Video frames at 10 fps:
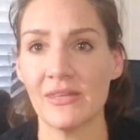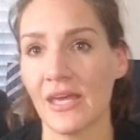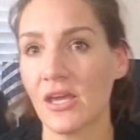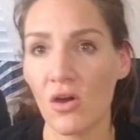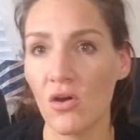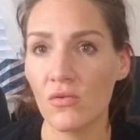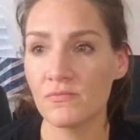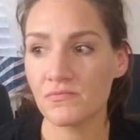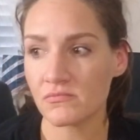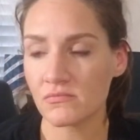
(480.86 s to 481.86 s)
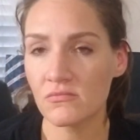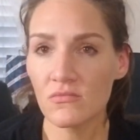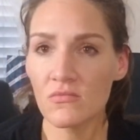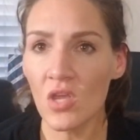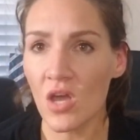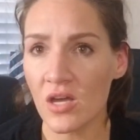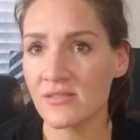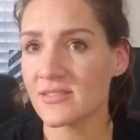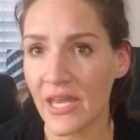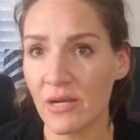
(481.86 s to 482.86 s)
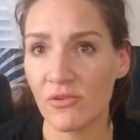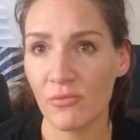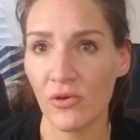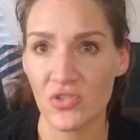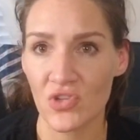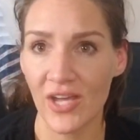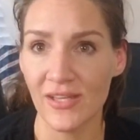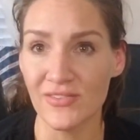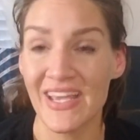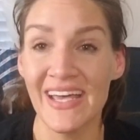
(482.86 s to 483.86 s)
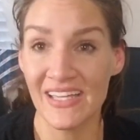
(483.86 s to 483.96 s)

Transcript: like, go on, sign up for both the trials,